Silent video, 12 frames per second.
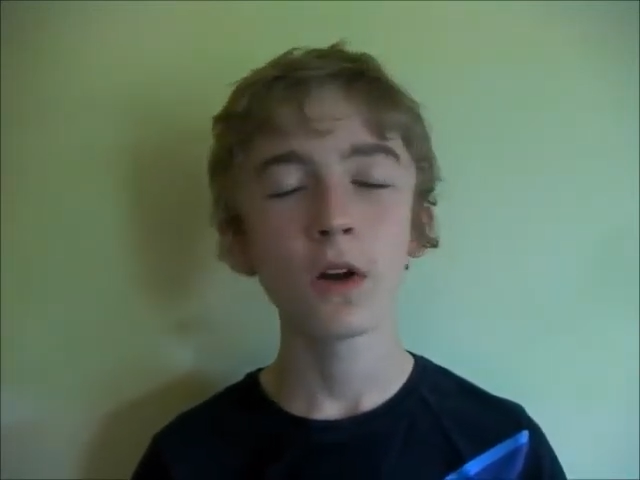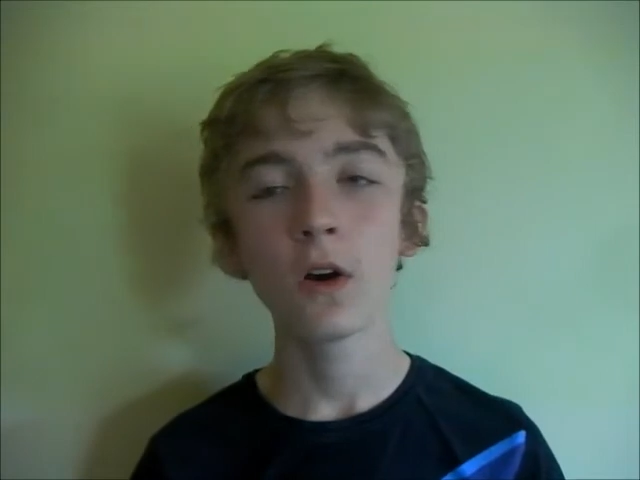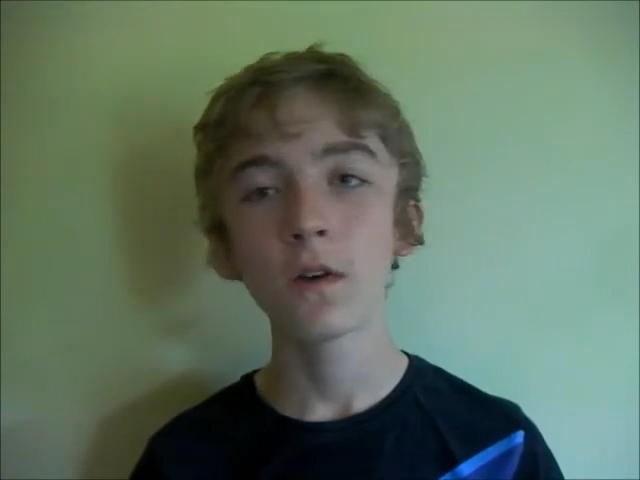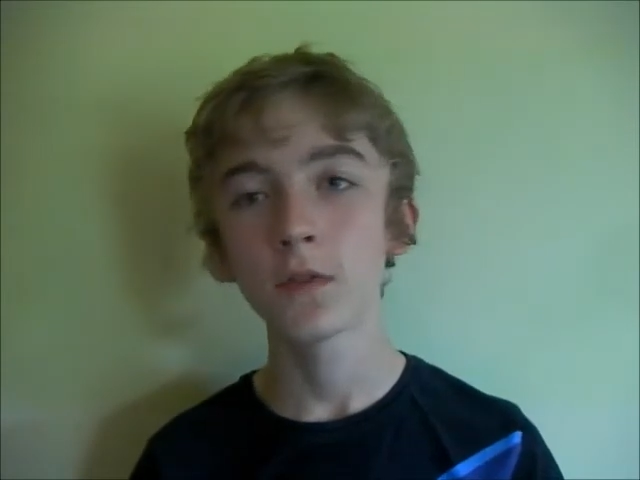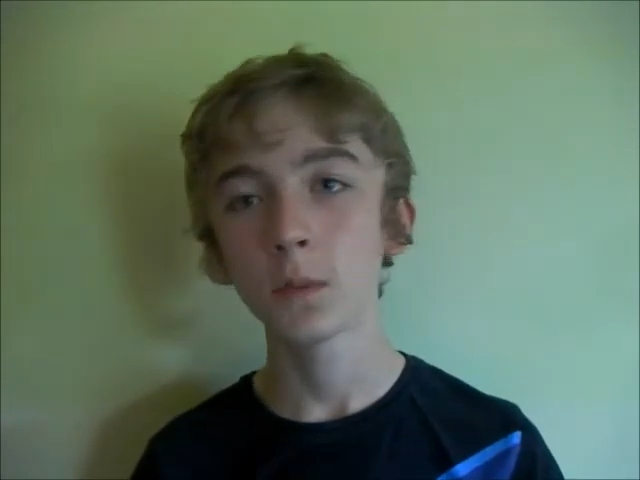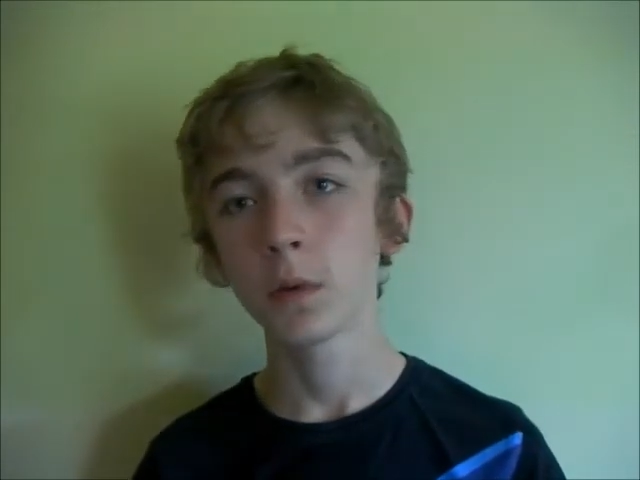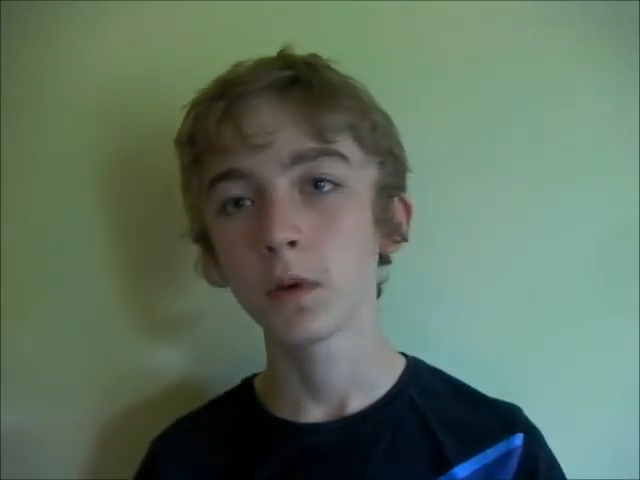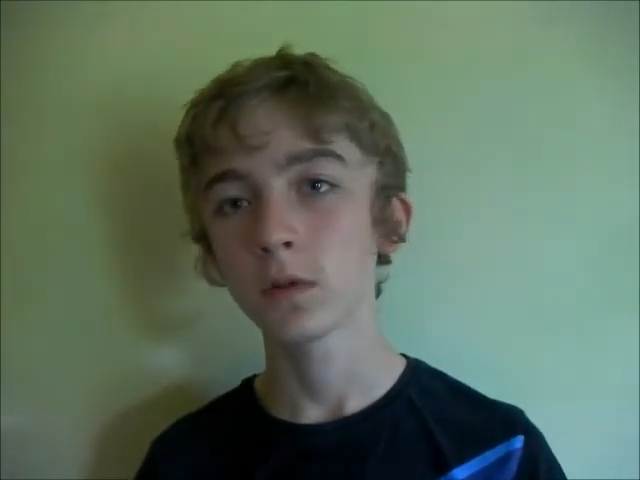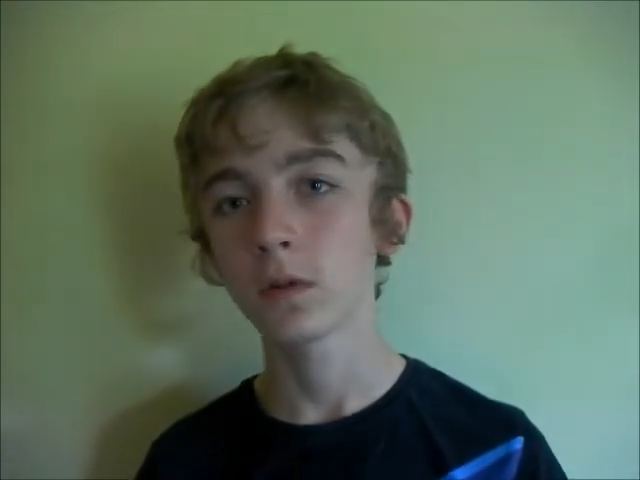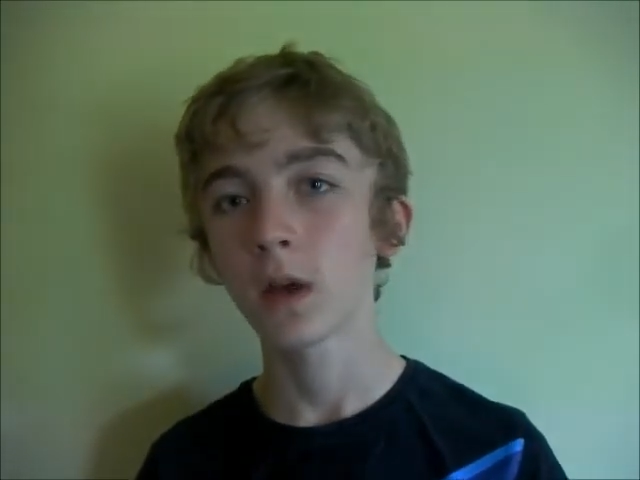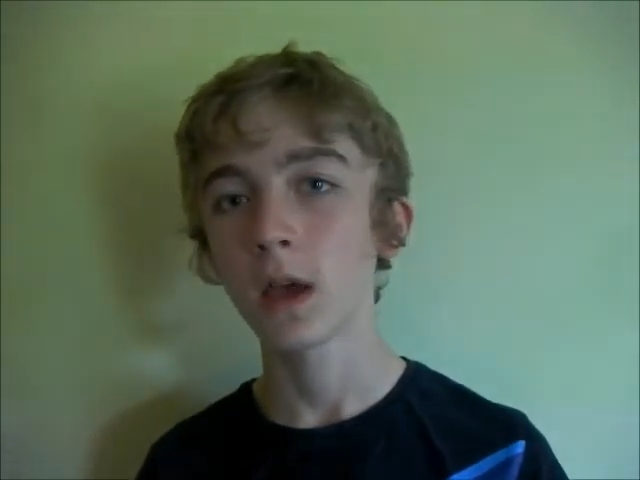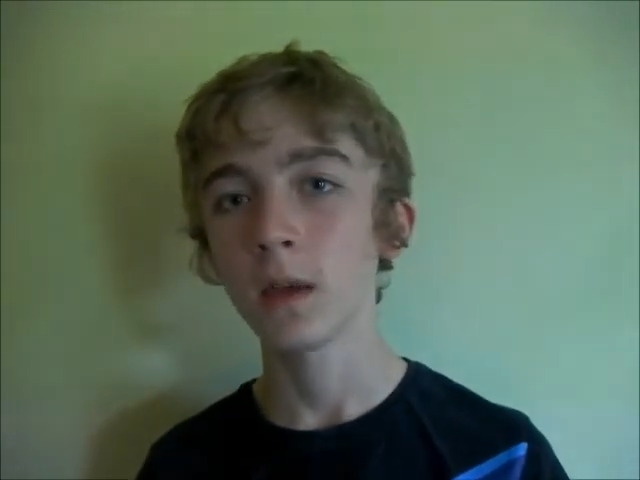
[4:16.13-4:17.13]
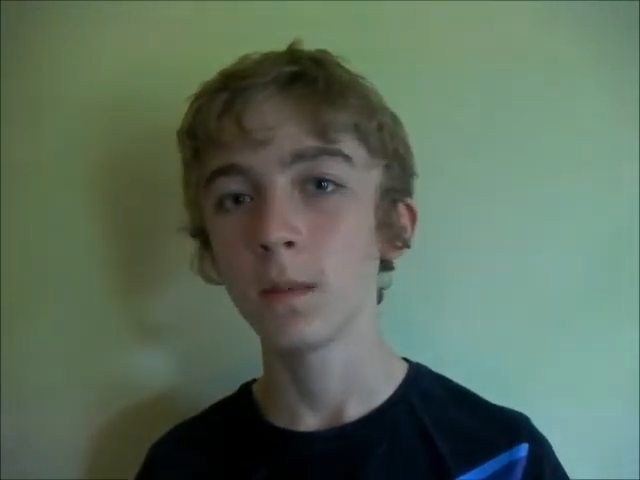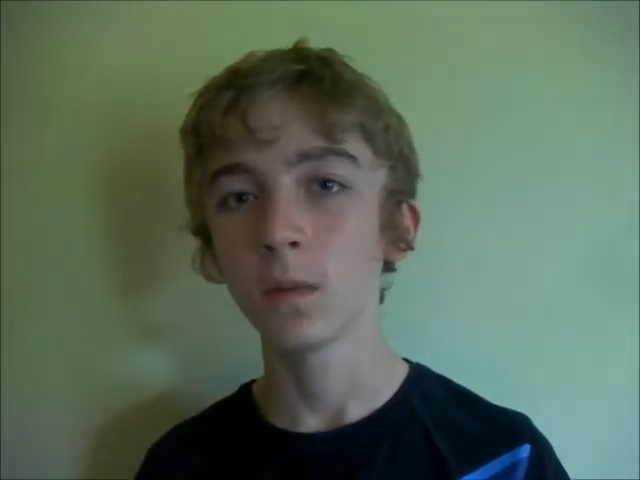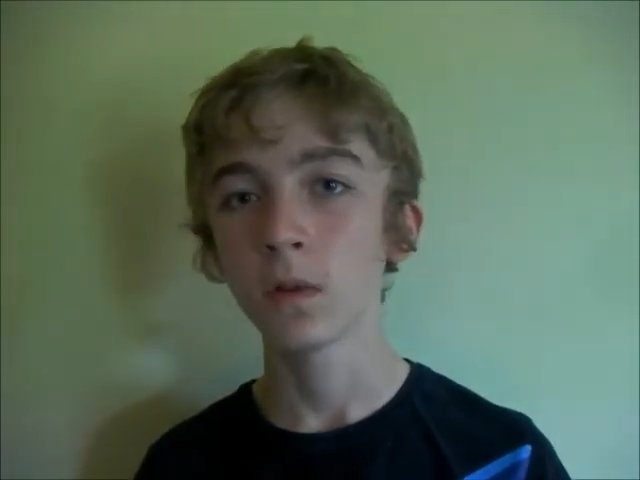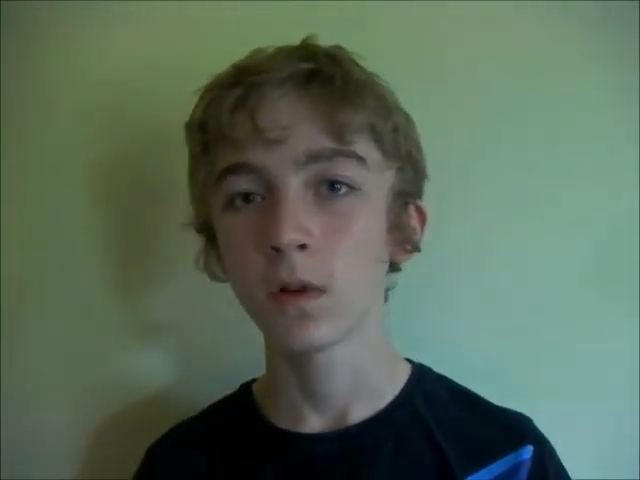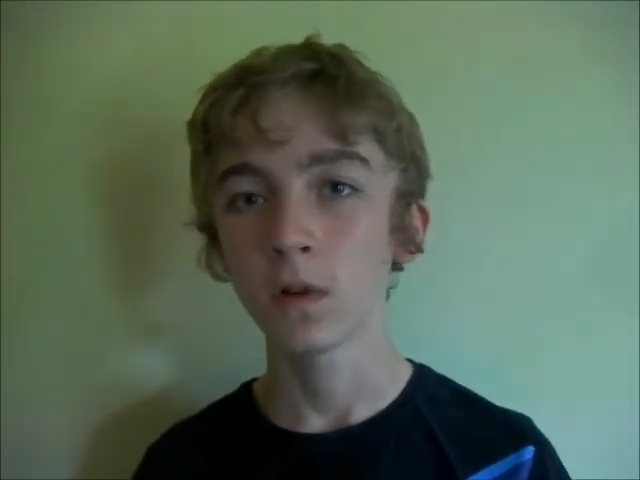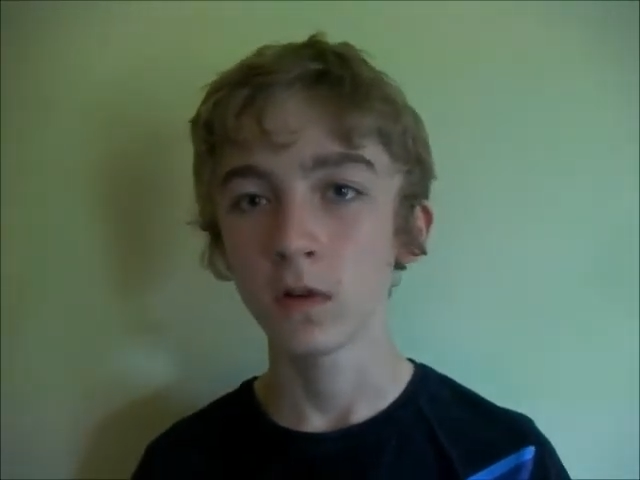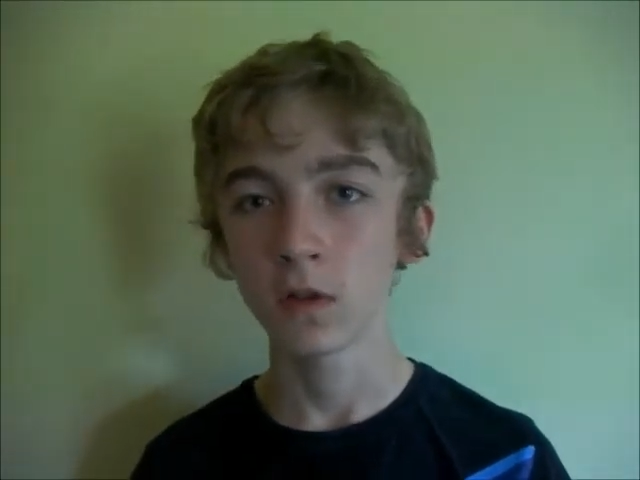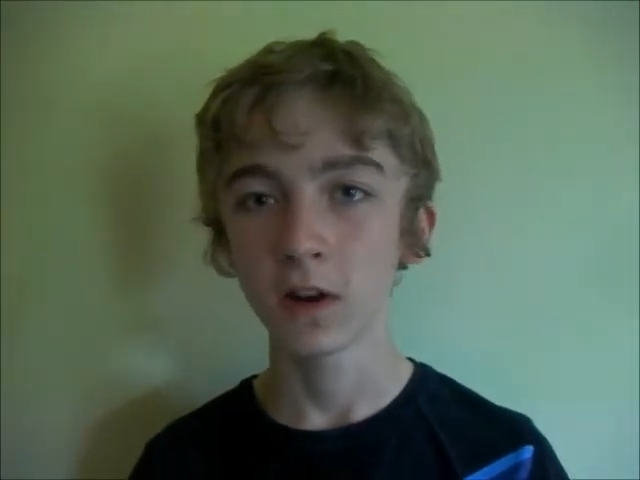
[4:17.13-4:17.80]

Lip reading: a lot of the puzzle games on